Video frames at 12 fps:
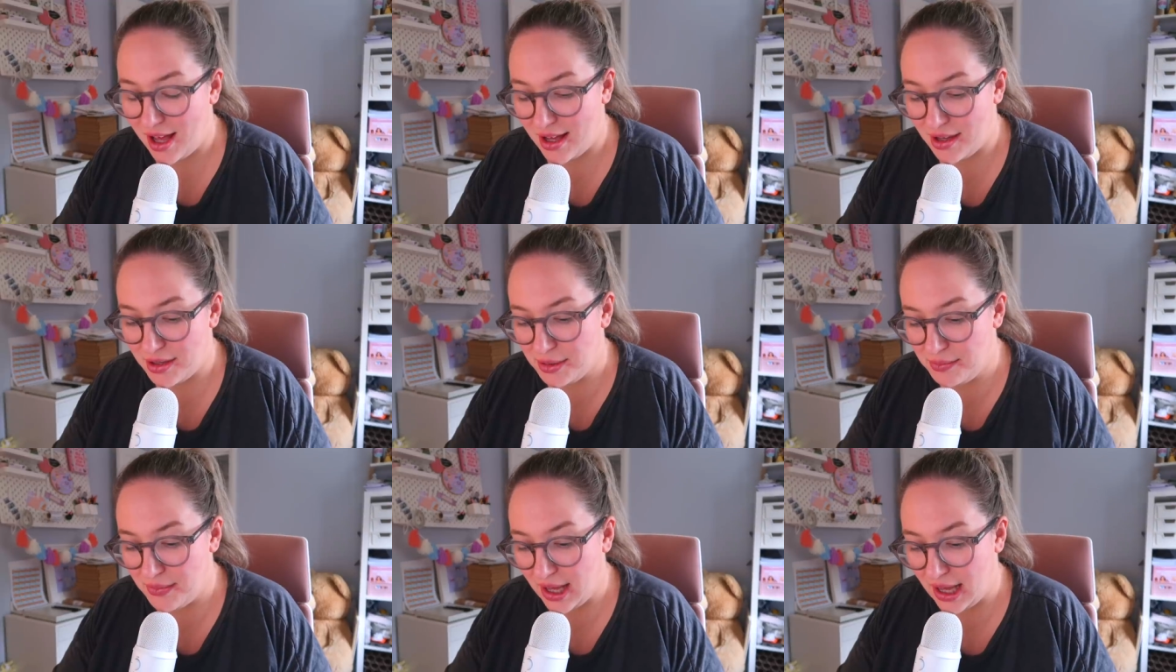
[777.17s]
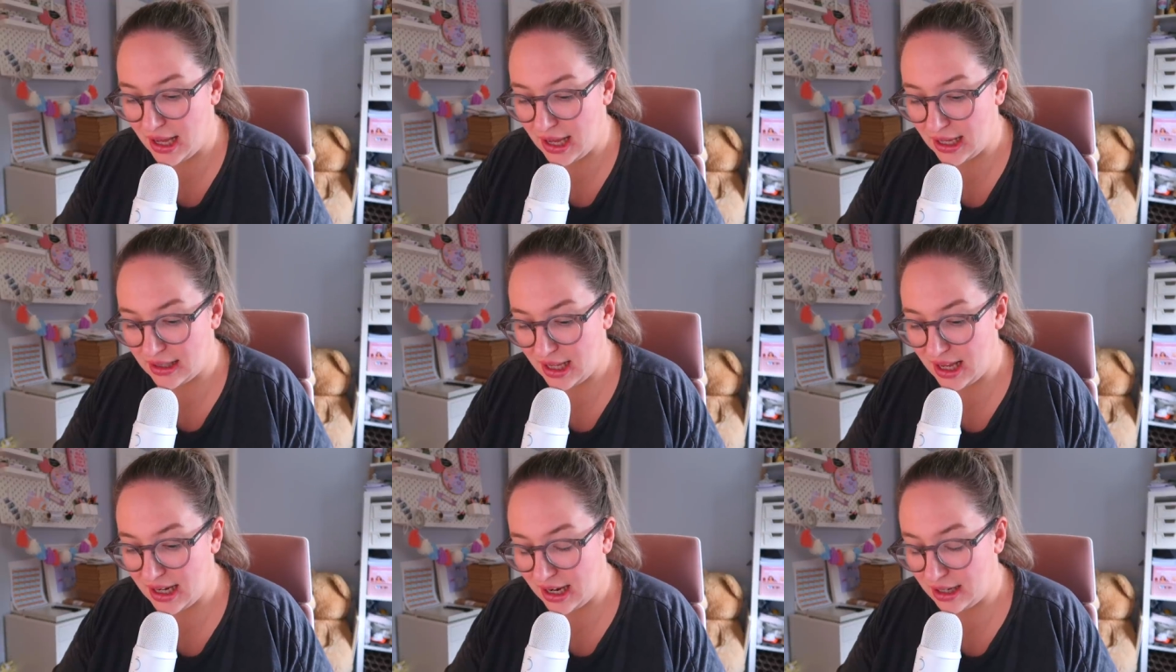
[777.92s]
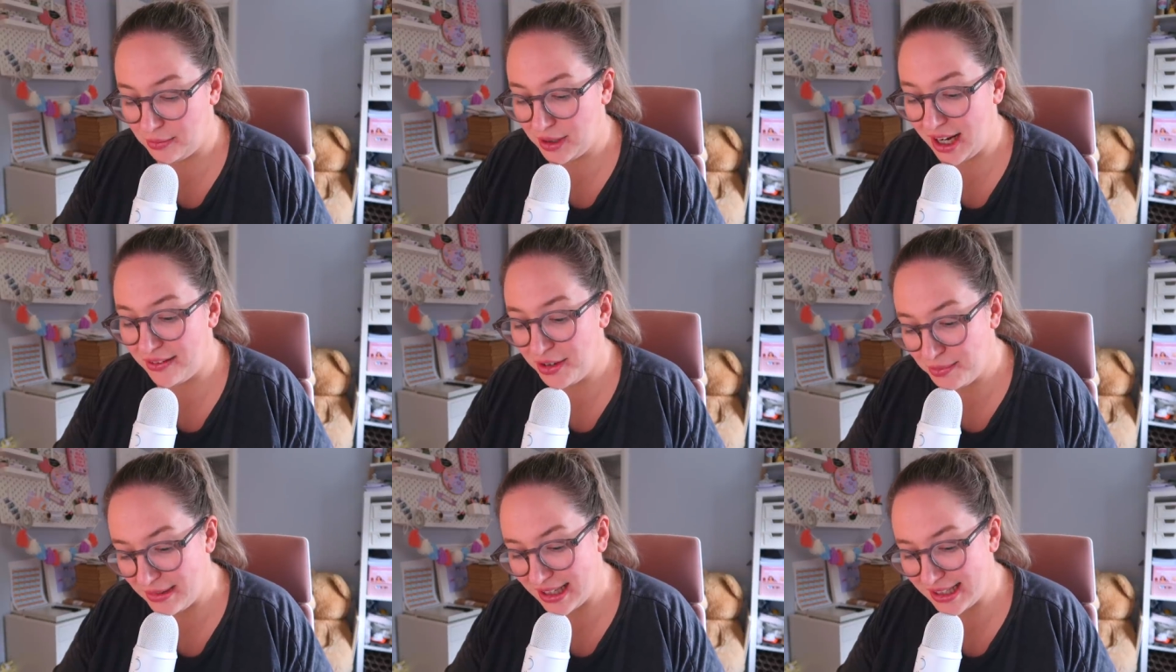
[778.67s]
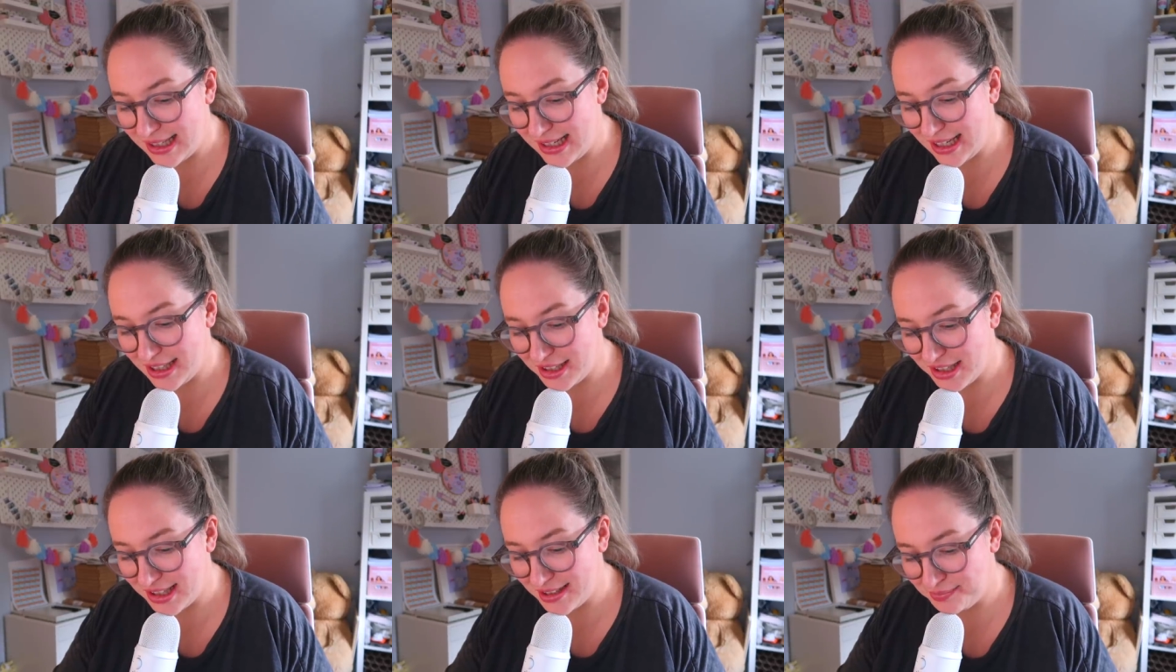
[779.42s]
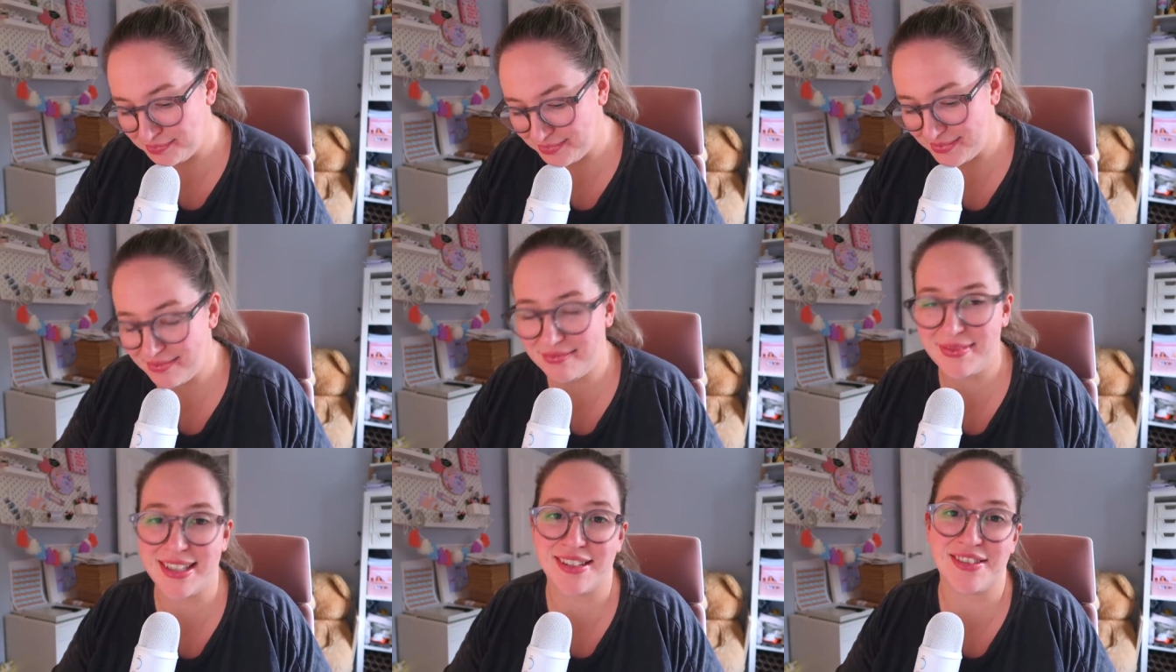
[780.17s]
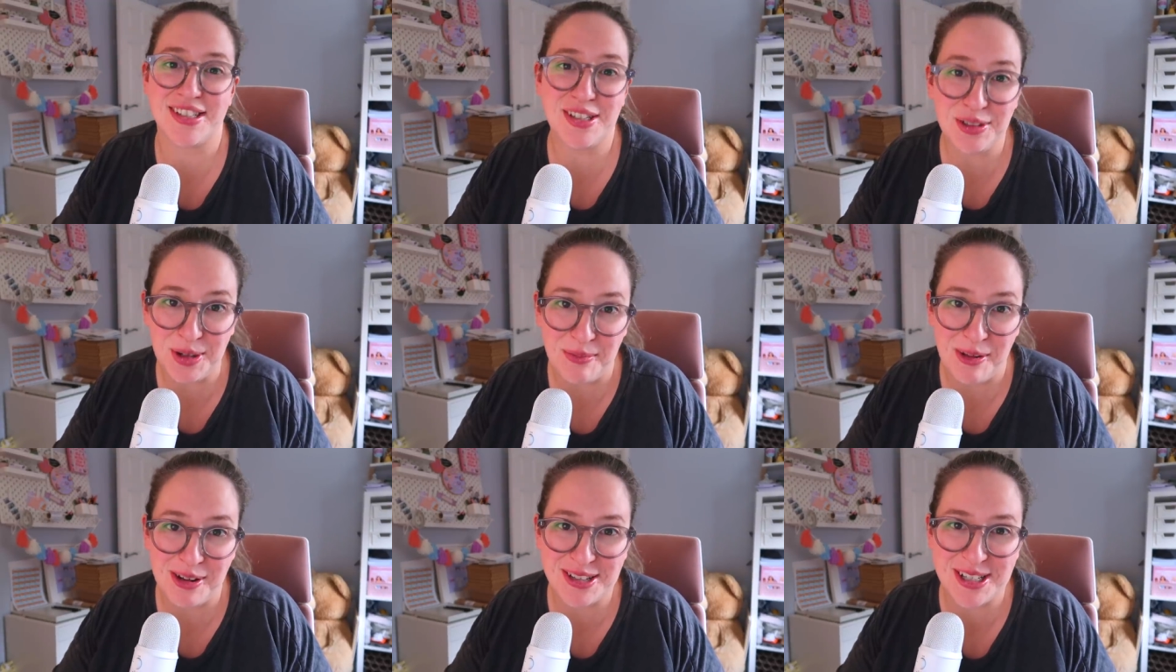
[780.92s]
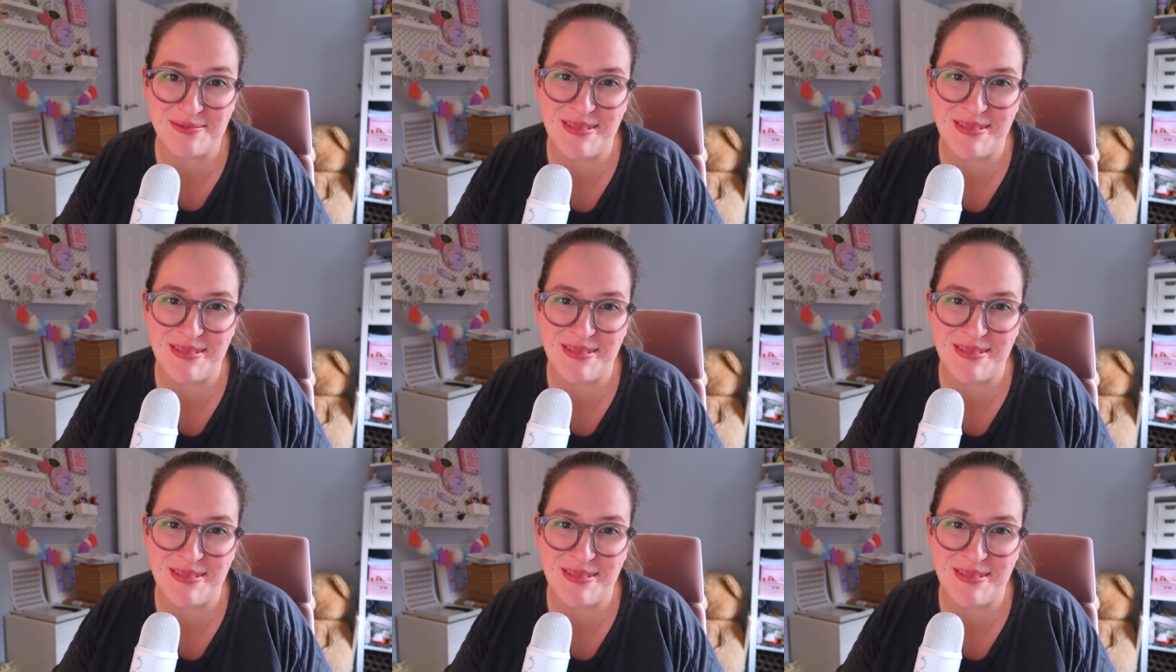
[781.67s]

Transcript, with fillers: Um, and then I will carry on making stickers because I've still got more to